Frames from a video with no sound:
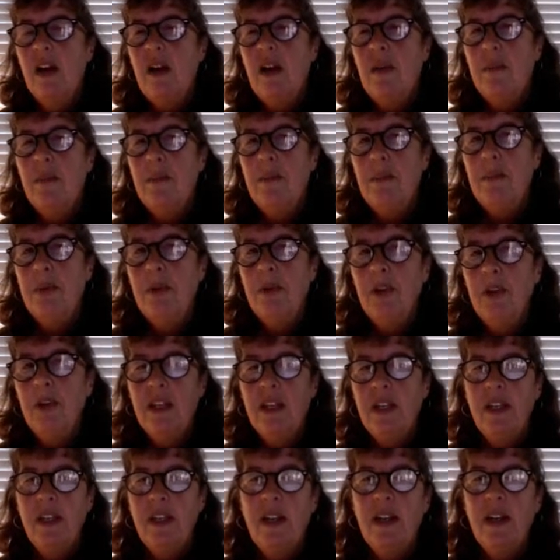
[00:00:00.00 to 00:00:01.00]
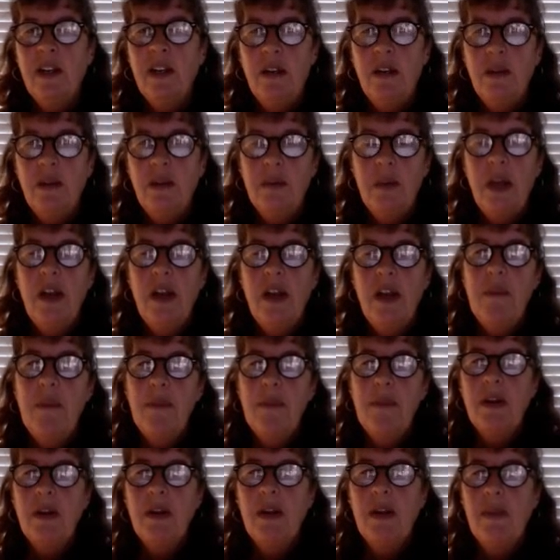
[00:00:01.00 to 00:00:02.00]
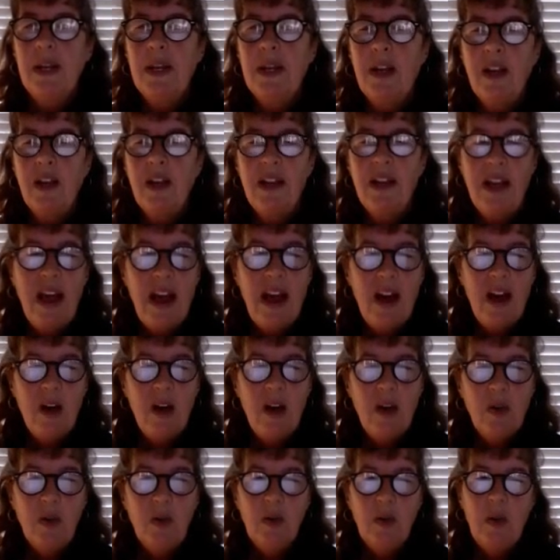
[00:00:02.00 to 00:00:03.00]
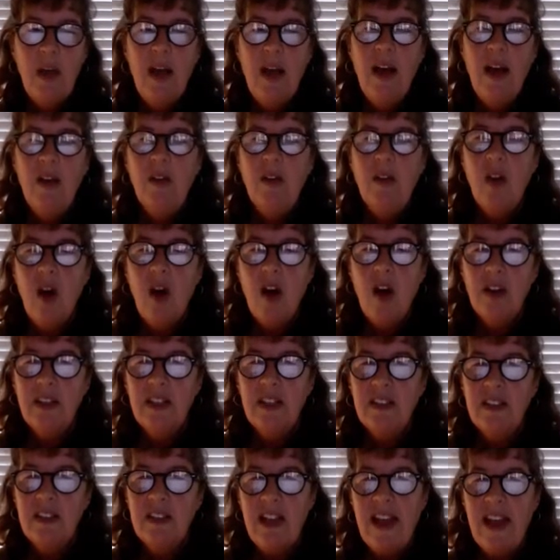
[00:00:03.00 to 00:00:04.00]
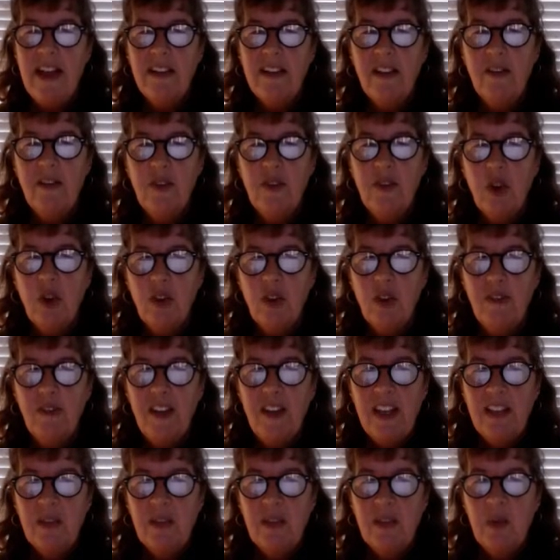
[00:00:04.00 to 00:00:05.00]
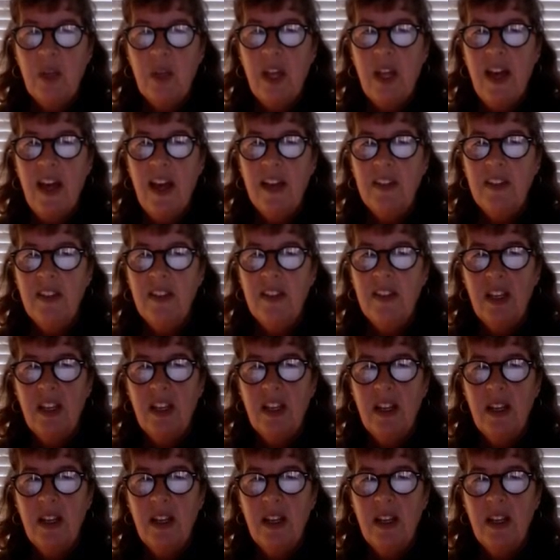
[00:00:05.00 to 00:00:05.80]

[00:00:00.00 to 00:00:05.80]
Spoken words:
put an upper limit on how long this active growth phase will last.